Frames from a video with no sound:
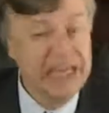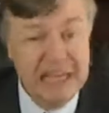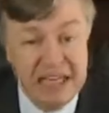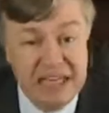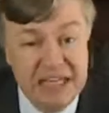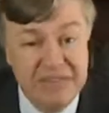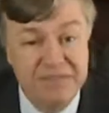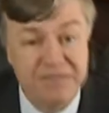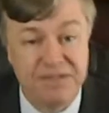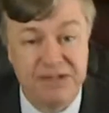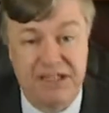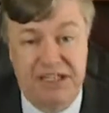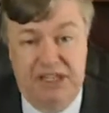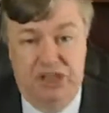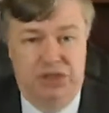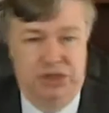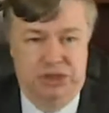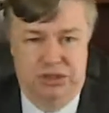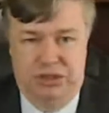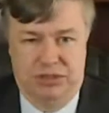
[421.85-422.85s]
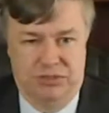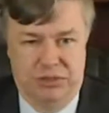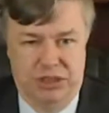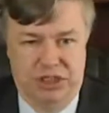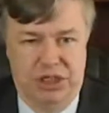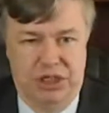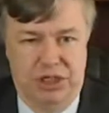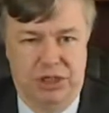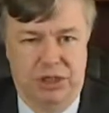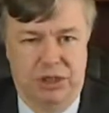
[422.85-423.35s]
any financially
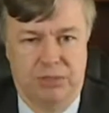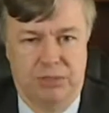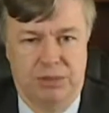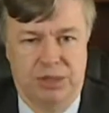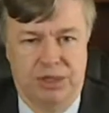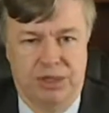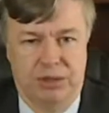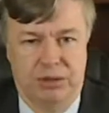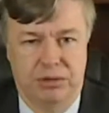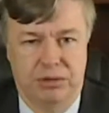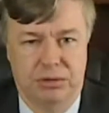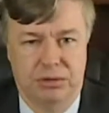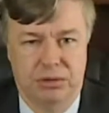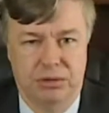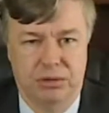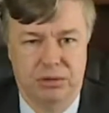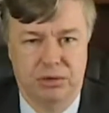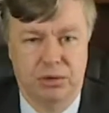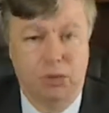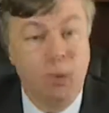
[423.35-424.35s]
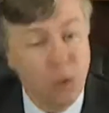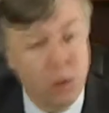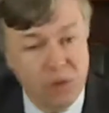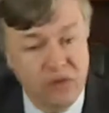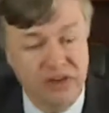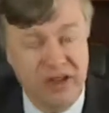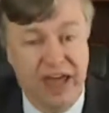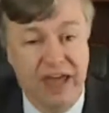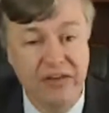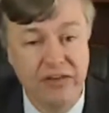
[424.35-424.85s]
related company
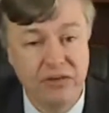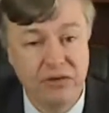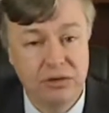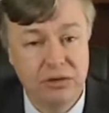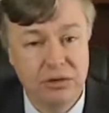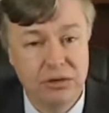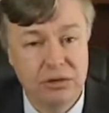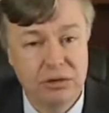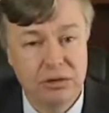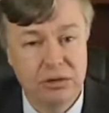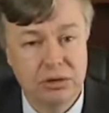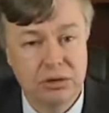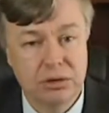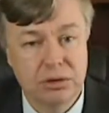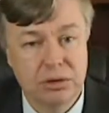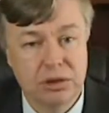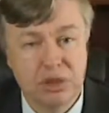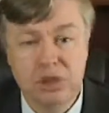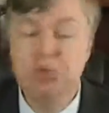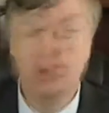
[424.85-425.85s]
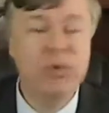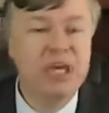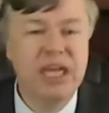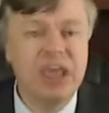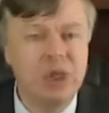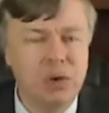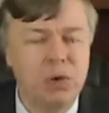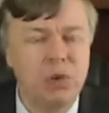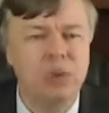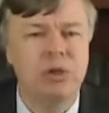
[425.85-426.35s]
or debt, you
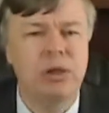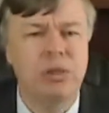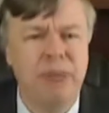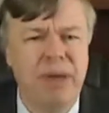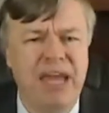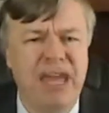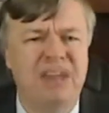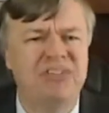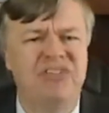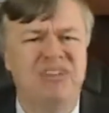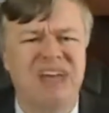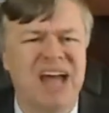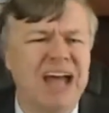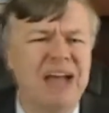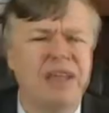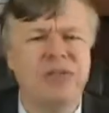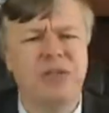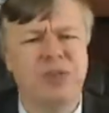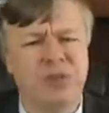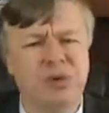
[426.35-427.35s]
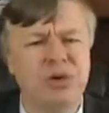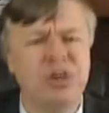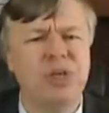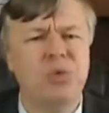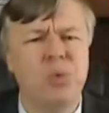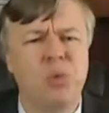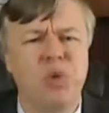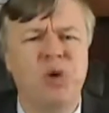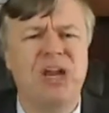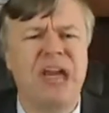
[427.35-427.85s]
can't hold it past
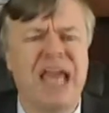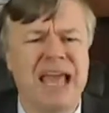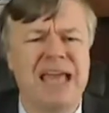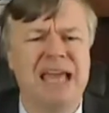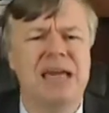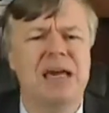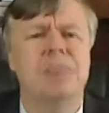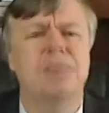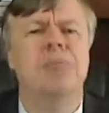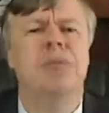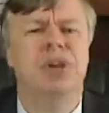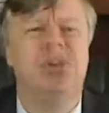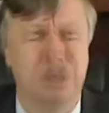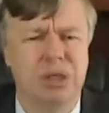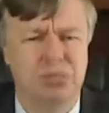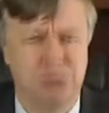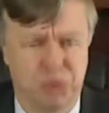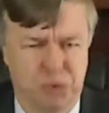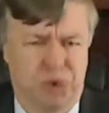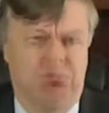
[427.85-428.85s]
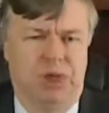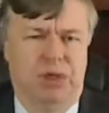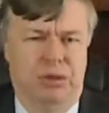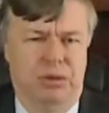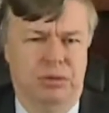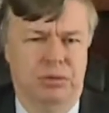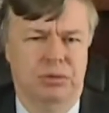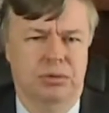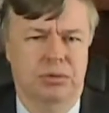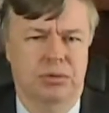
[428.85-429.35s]
9:31 a.m. Monday morning,
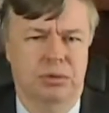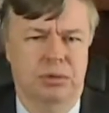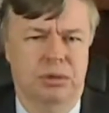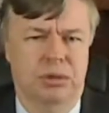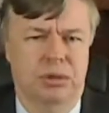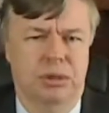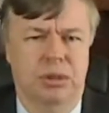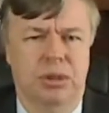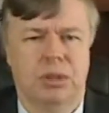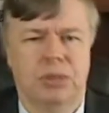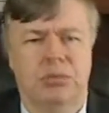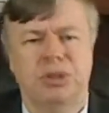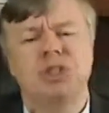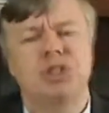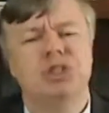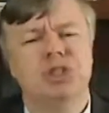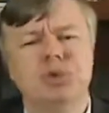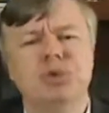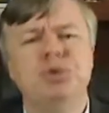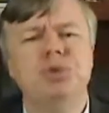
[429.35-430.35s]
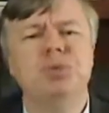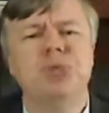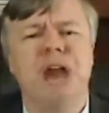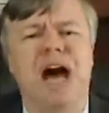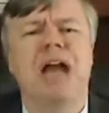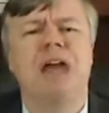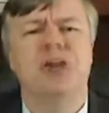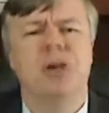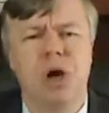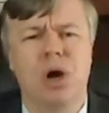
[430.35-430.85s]
because you do
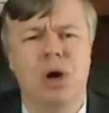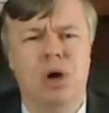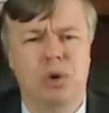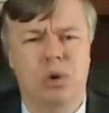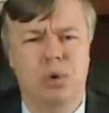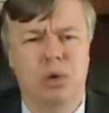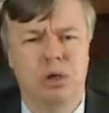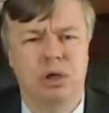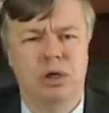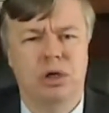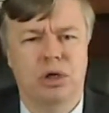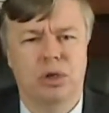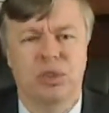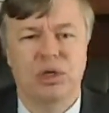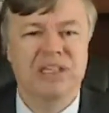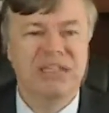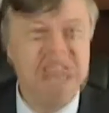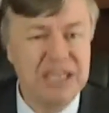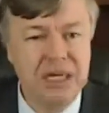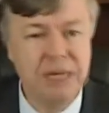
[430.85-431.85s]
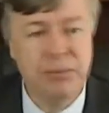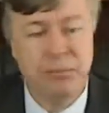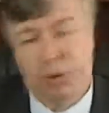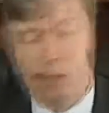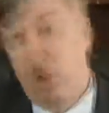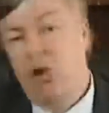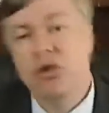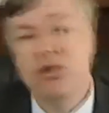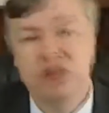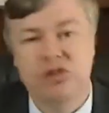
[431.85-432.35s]
not know when King
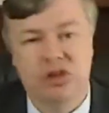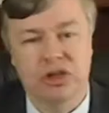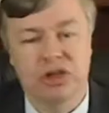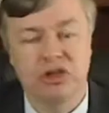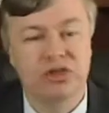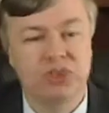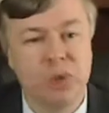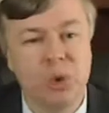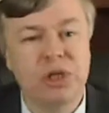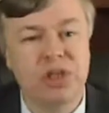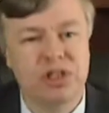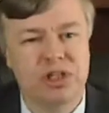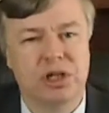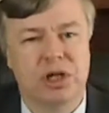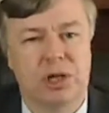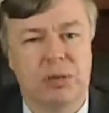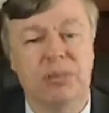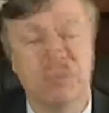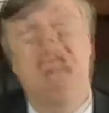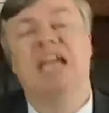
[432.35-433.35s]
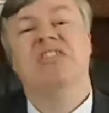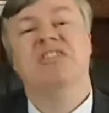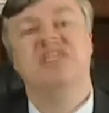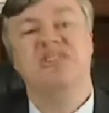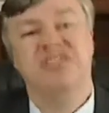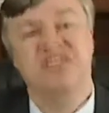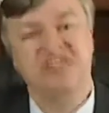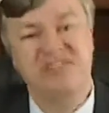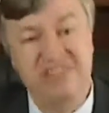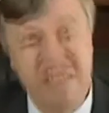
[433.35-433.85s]
Paulson is going to come and
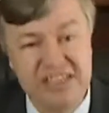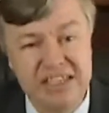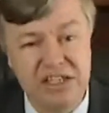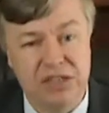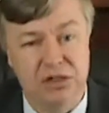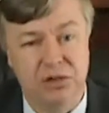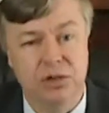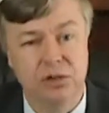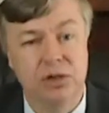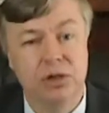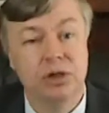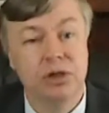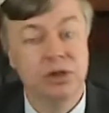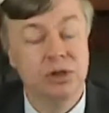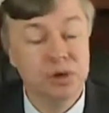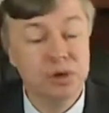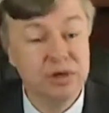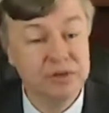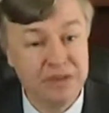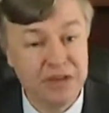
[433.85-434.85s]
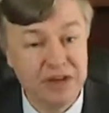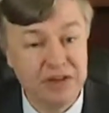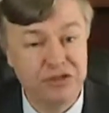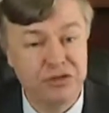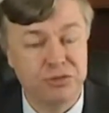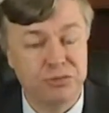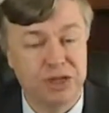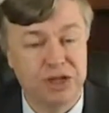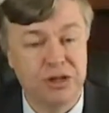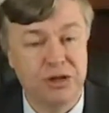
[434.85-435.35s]
steal your
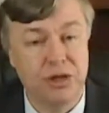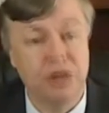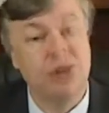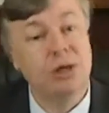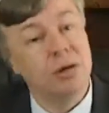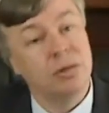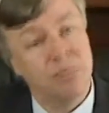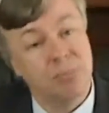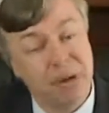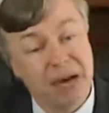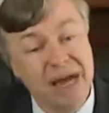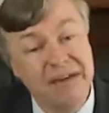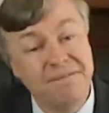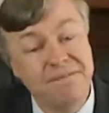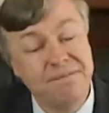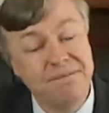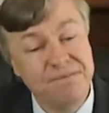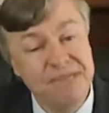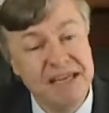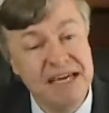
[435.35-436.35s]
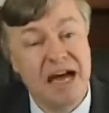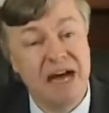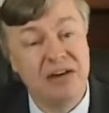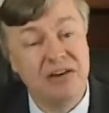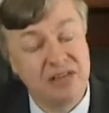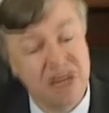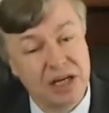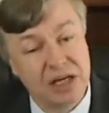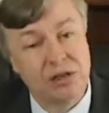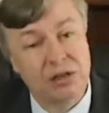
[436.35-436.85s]
investment by
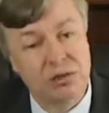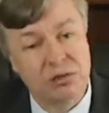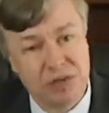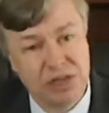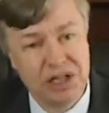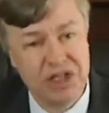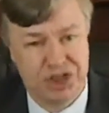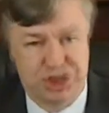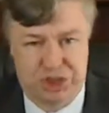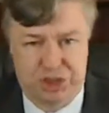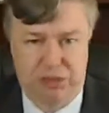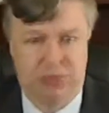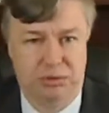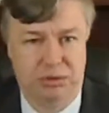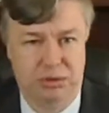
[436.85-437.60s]
fiat declaration.